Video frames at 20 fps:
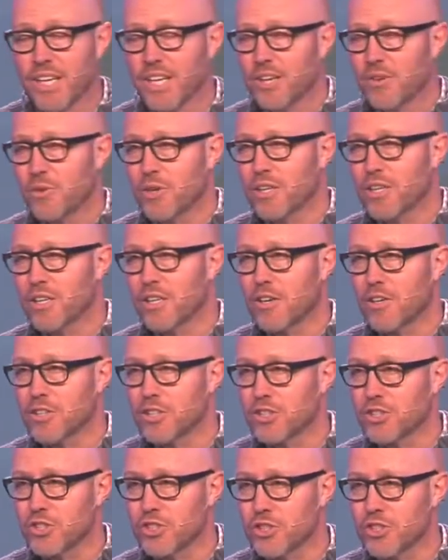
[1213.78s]
one of the
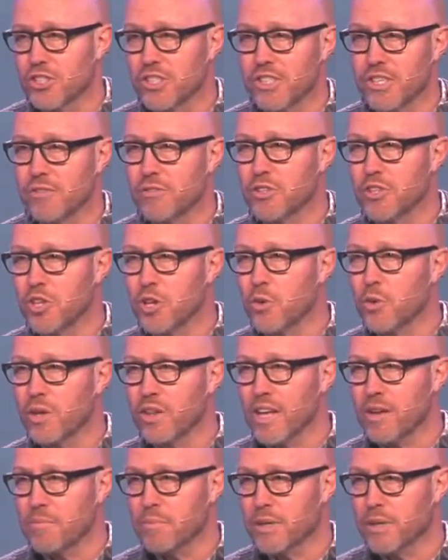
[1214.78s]
largest churches ever known to
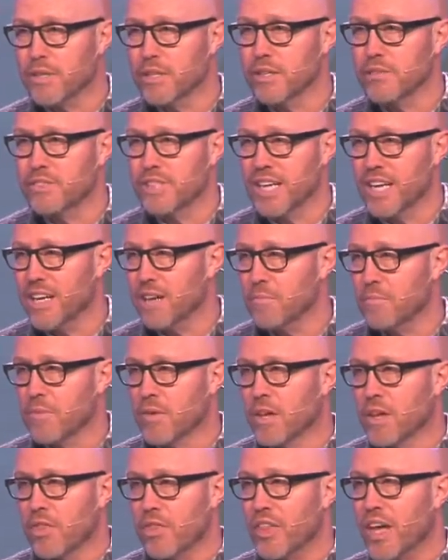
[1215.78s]
that period of time.
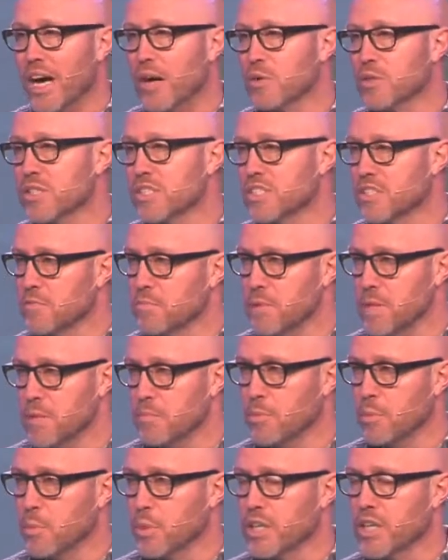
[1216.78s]
Thousands of
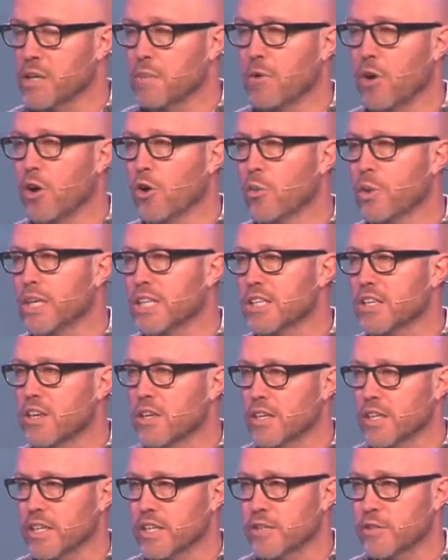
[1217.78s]
people would come all week
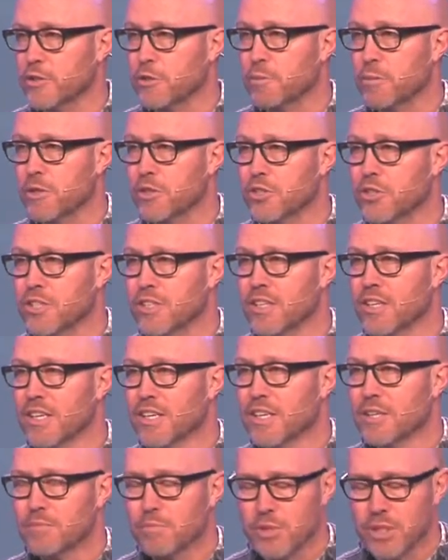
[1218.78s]
long to hear Spurgeon
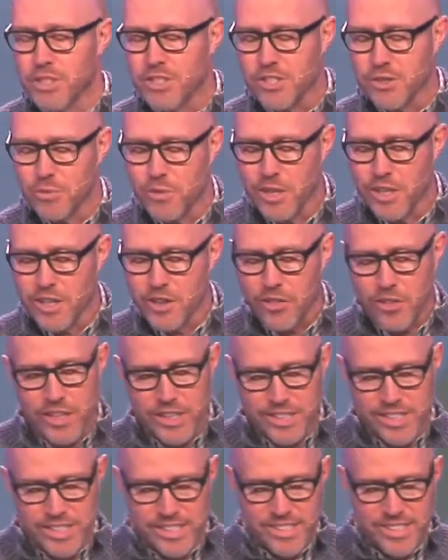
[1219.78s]
preach. And one of the
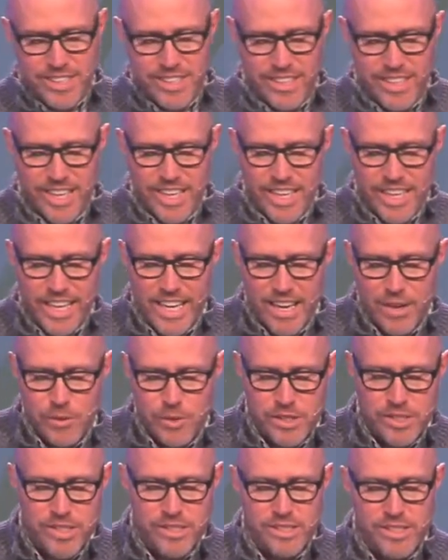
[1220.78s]
things he said that I got
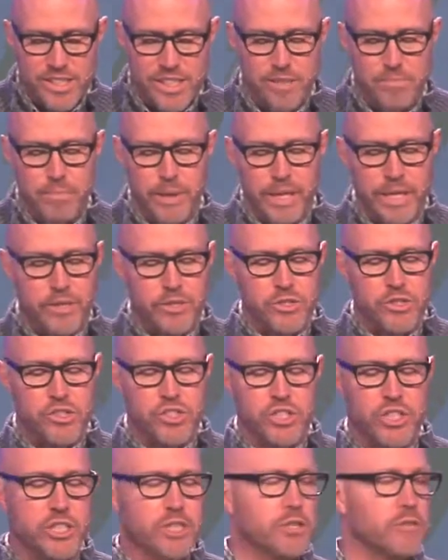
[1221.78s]
was he said, Beggars
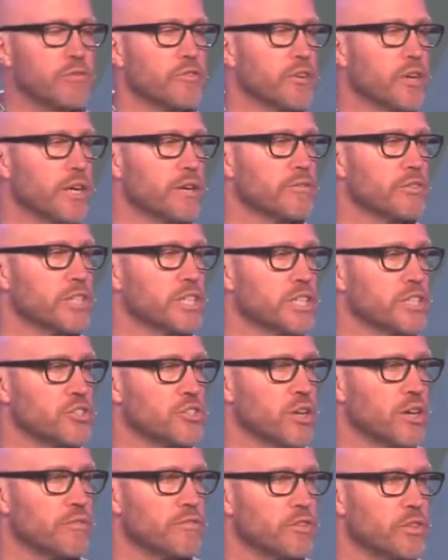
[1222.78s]
cheer for every
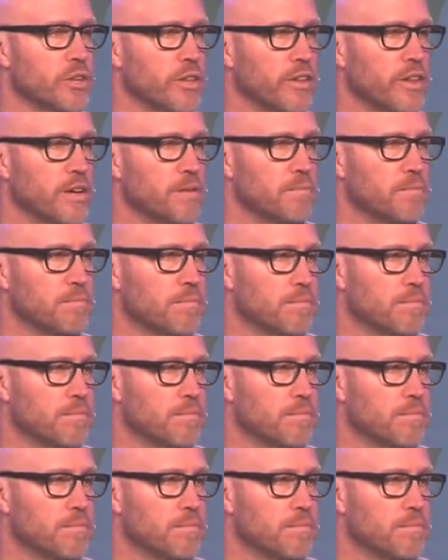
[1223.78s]
dish offered to them.